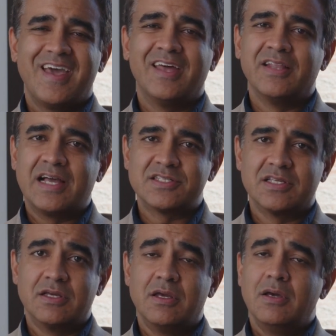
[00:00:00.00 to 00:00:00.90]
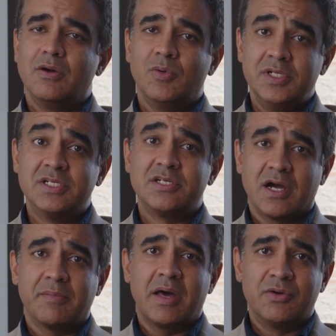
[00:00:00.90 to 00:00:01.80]
And lastly, we need to
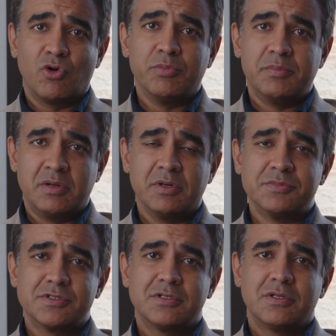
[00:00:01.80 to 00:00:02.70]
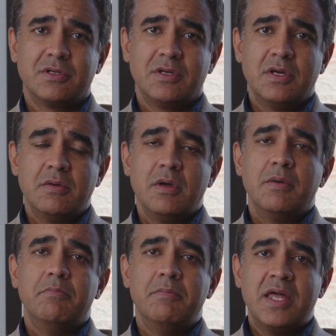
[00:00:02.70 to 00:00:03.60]
talk about enrollment minimums.
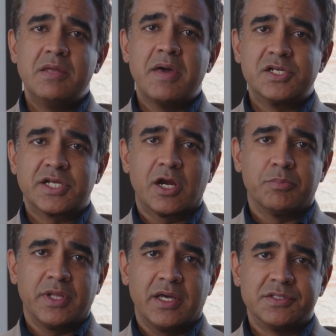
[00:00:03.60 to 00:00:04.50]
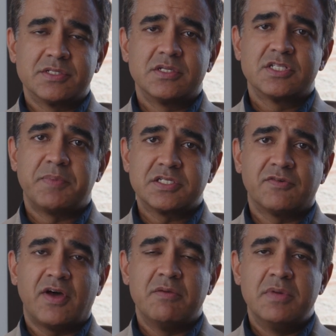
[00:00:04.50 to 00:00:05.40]
Many managed care plans
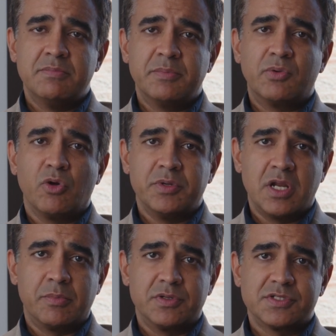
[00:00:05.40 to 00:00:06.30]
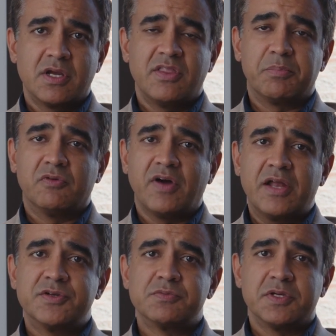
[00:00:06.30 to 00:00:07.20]
specify minimum enrollment numbers that
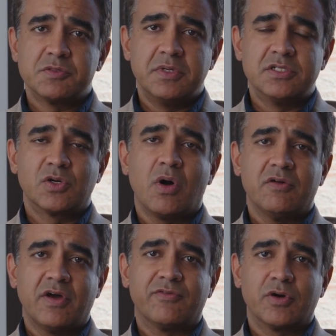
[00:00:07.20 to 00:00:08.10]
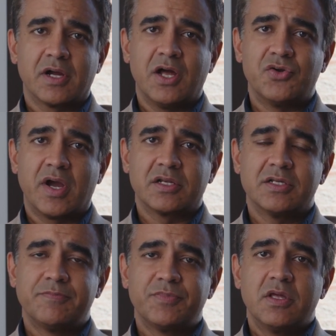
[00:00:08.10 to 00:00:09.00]
providers must meet to qualify for a contract.
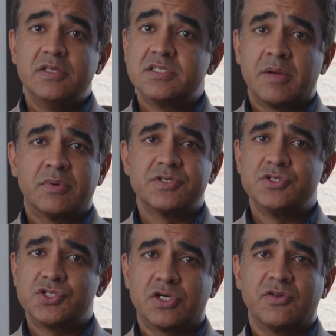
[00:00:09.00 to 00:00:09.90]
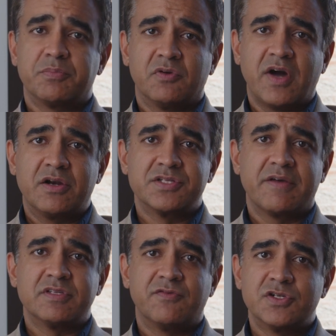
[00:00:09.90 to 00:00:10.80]
These numbers ensure that providers
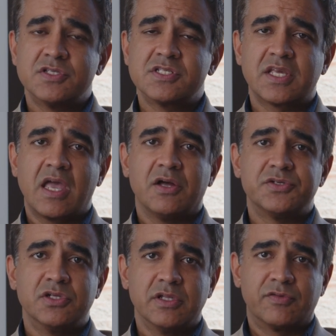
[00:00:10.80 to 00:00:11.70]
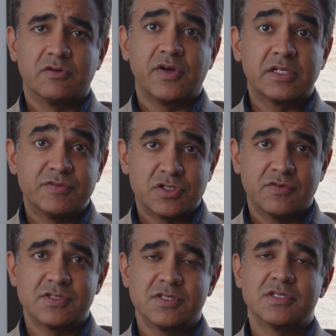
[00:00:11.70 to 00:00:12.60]
have sufficient scale to deliver effective
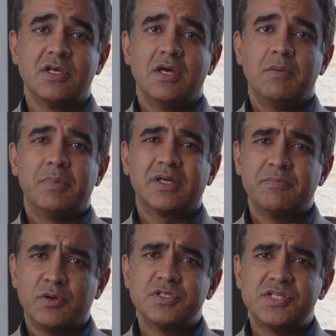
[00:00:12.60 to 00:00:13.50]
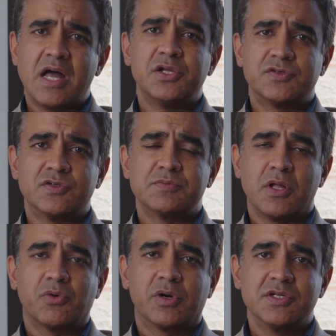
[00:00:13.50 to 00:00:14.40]
services, but can pose a challenge for
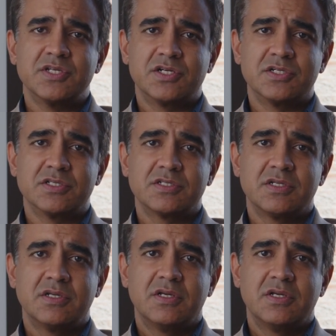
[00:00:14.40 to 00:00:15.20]
smaller organizations.